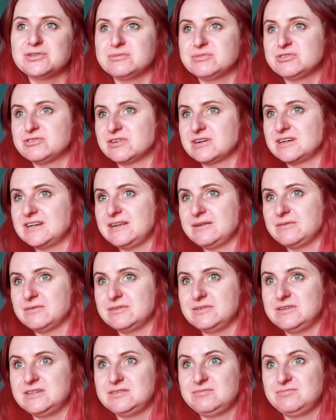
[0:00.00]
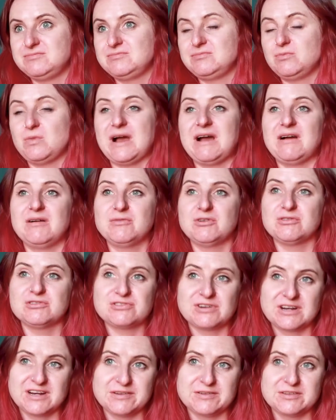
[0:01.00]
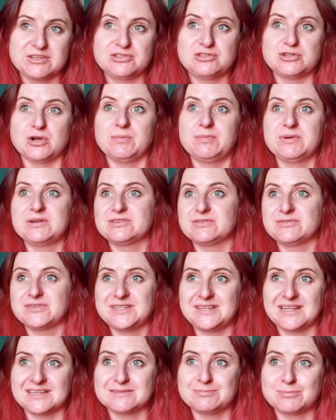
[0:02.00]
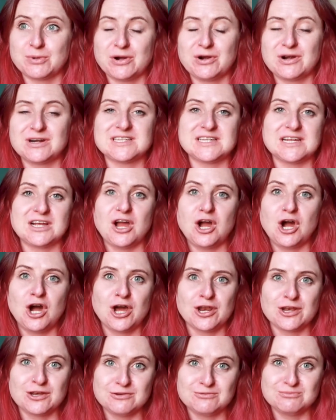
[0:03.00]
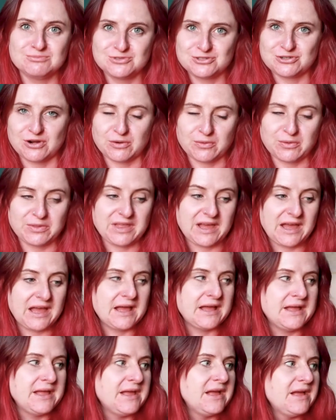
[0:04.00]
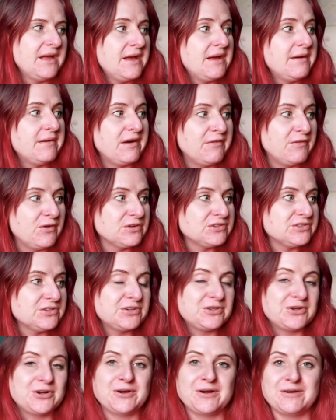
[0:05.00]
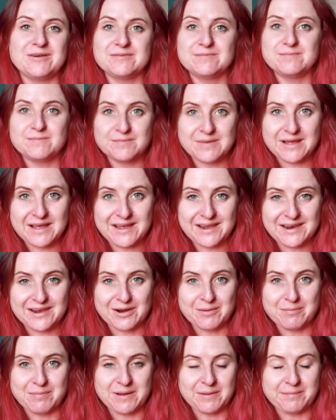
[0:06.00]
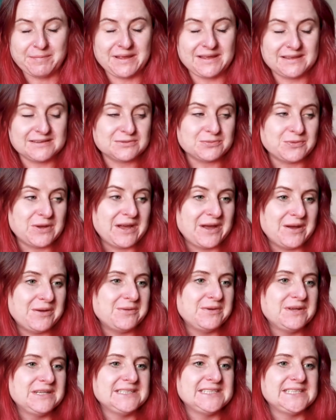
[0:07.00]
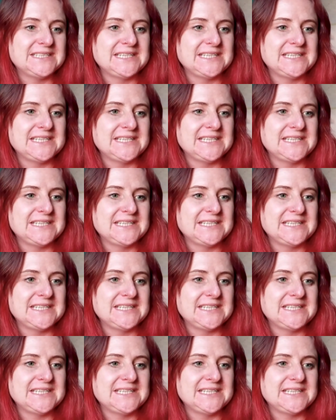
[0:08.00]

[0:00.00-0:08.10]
I'm struggling with, I'm not struggling with the job because obviously that's a priority. I can't struggle with that. I've also got a little puppy as well.